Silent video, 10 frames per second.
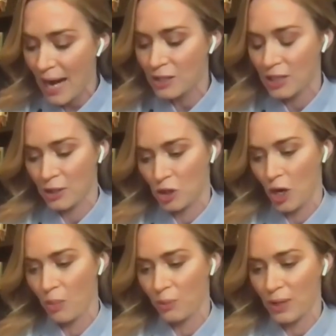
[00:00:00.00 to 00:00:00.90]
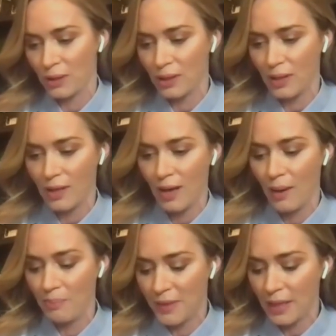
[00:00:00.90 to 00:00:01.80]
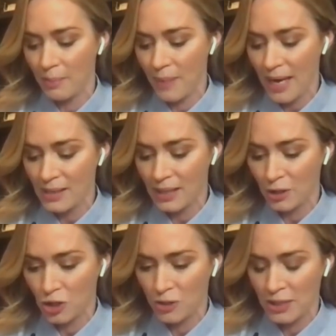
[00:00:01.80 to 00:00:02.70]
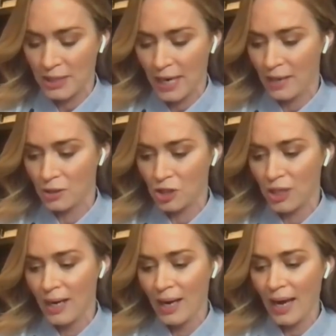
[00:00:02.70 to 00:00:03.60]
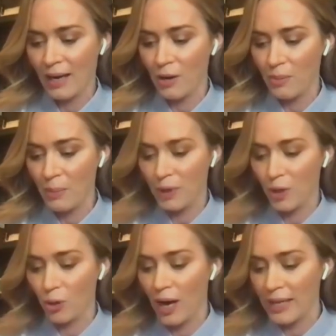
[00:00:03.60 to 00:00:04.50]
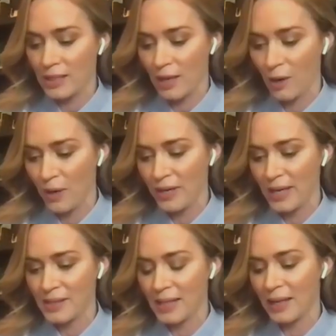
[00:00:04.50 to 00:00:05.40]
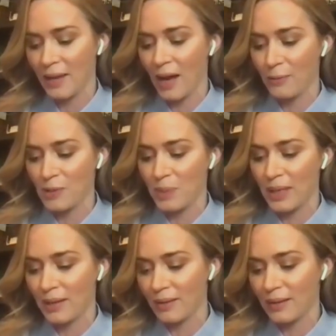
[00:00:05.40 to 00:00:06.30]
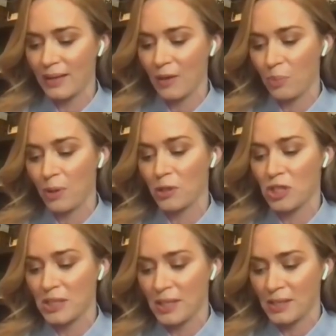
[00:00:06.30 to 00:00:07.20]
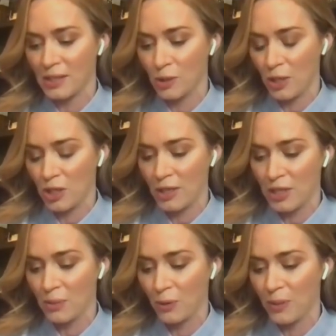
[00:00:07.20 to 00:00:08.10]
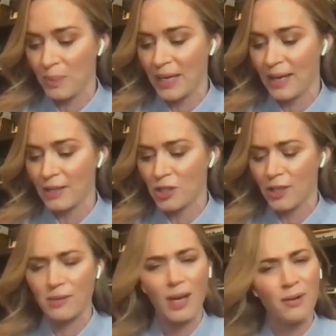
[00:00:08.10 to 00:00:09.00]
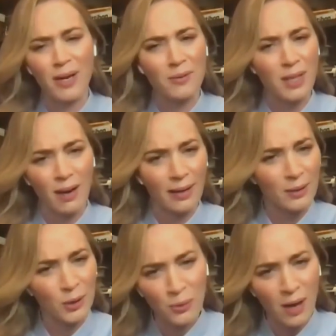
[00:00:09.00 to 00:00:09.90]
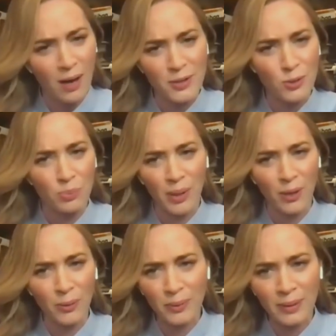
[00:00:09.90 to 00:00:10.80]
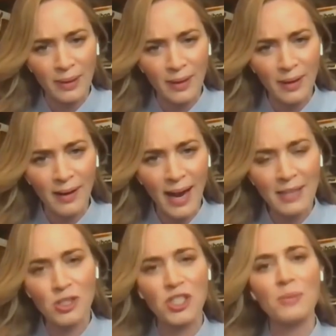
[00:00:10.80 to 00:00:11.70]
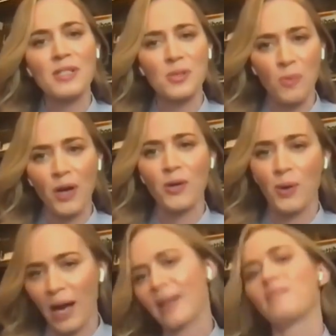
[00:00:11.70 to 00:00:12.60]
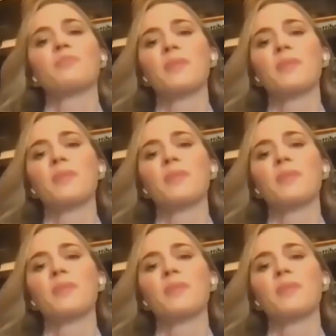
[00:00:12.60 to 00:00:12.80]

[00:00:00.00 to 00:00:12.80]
acting job with um, the amazing Judi Dench and I remember crying to her one day saying that I was being kind of pushed into this situation I didn't want to be in. And she goes, Oh, no, darling, you can't do both. And she was the one who kind of